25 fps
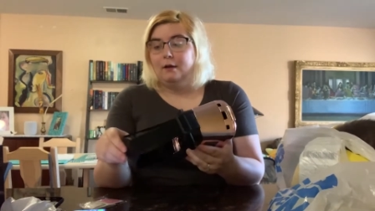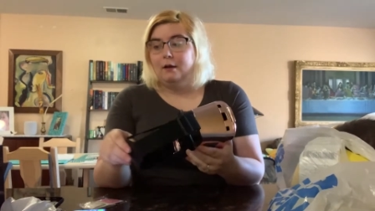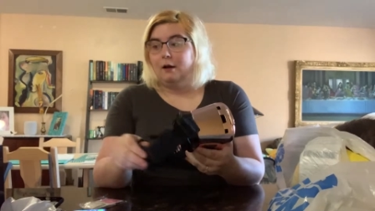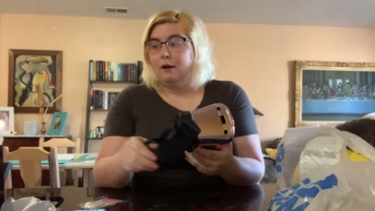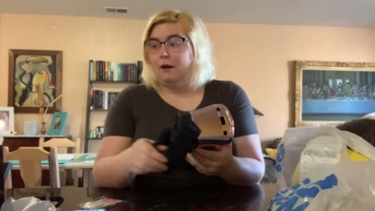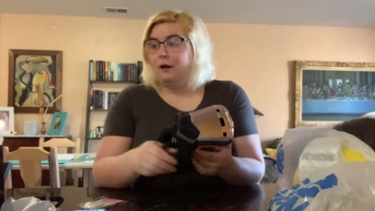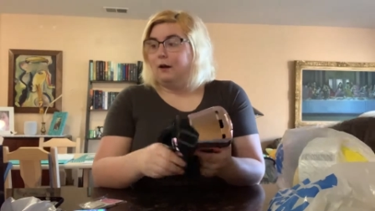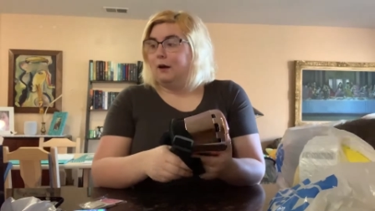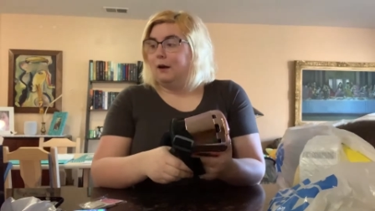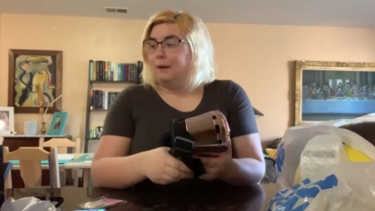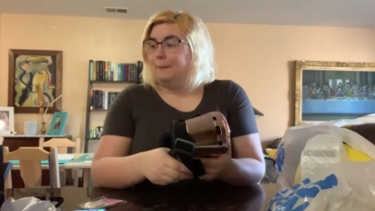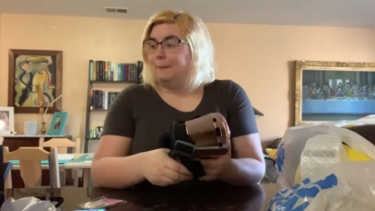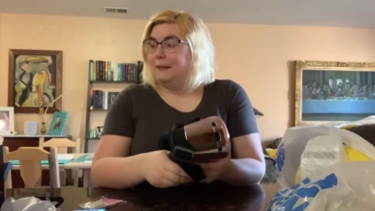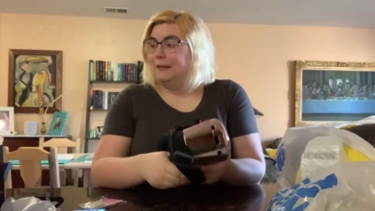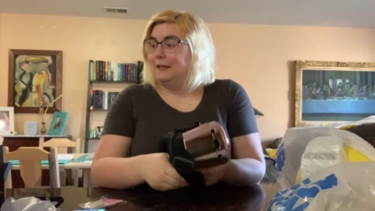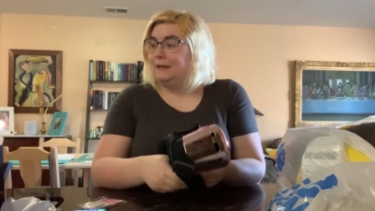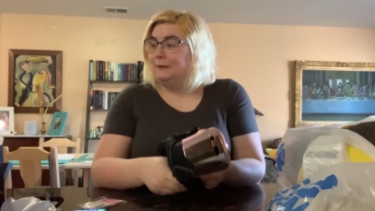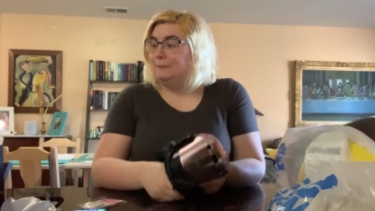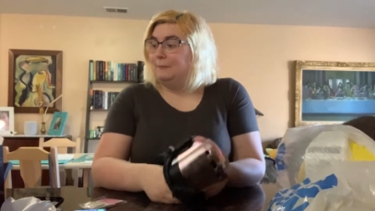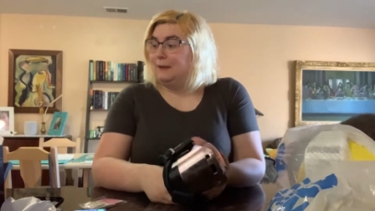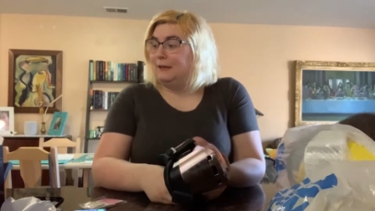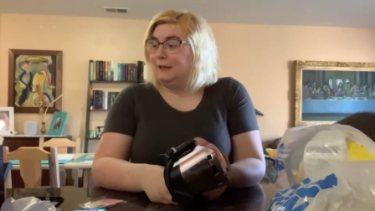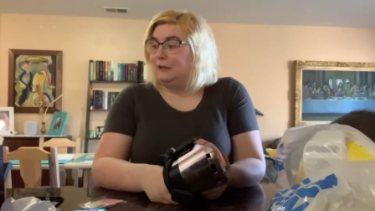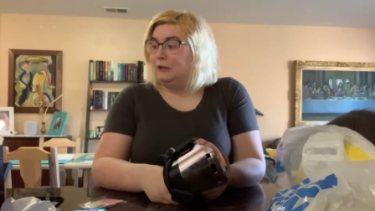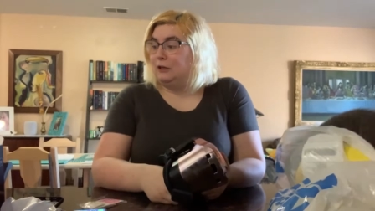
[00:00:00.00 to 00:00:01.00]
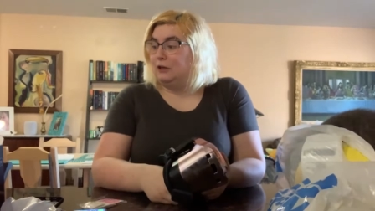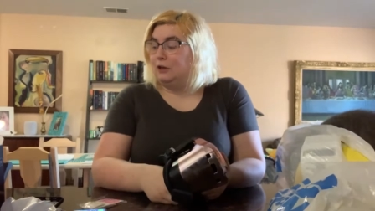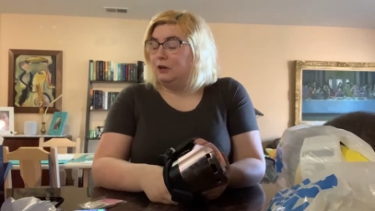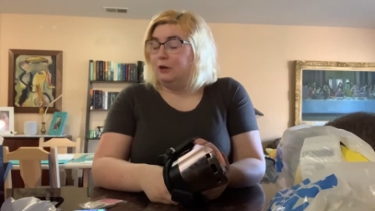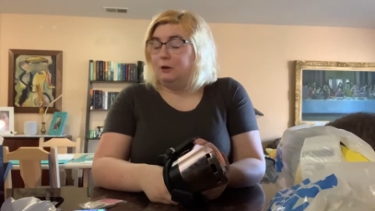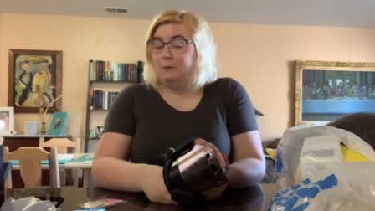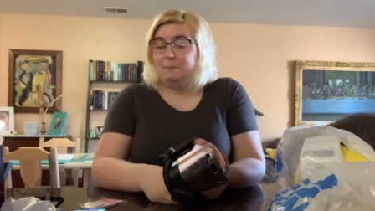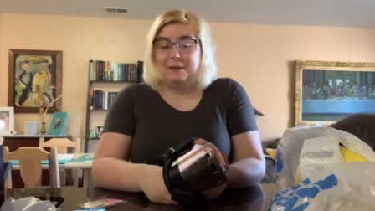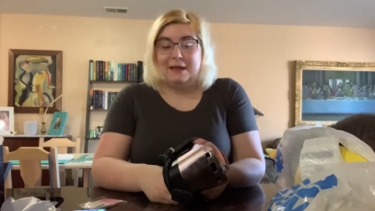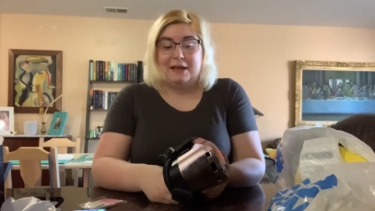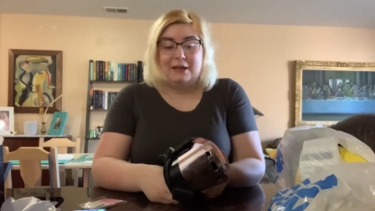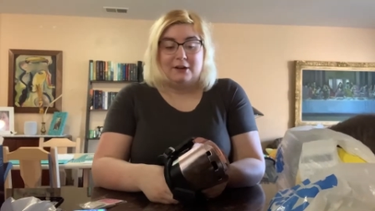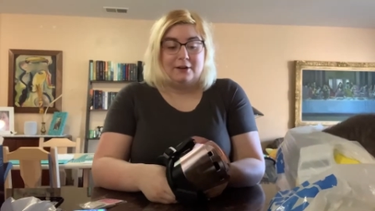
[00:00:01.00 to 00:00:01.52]
Um, and, and, you
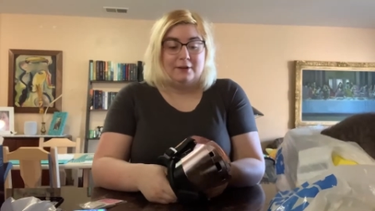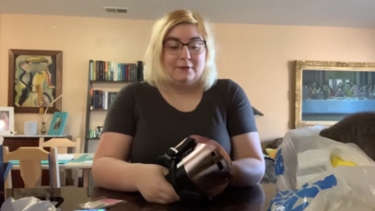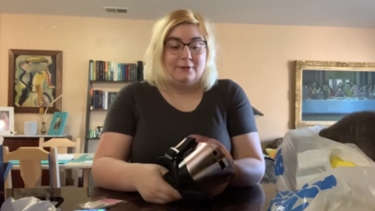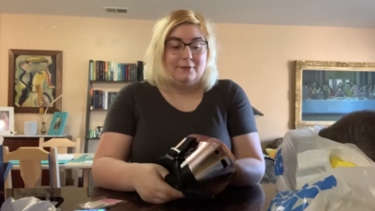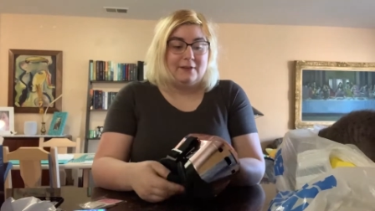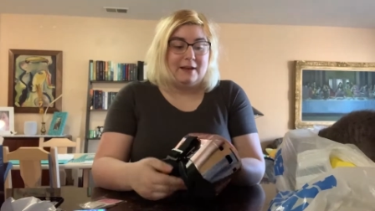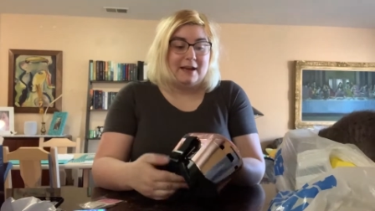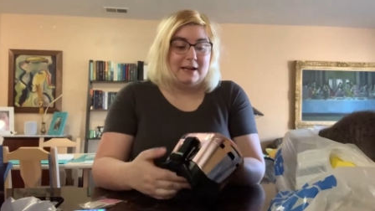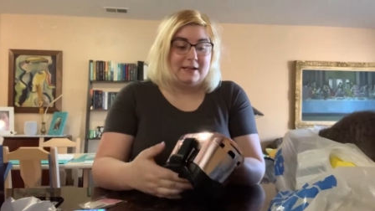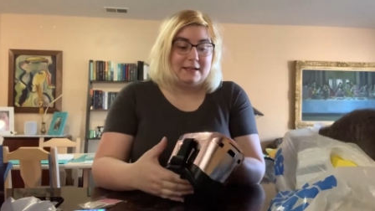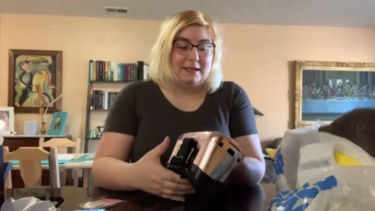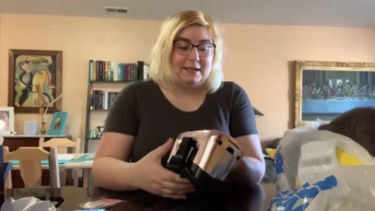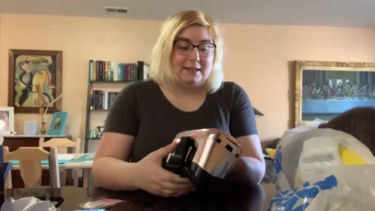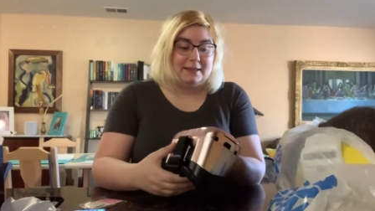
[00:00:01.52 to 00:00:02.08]
know, matter of fact,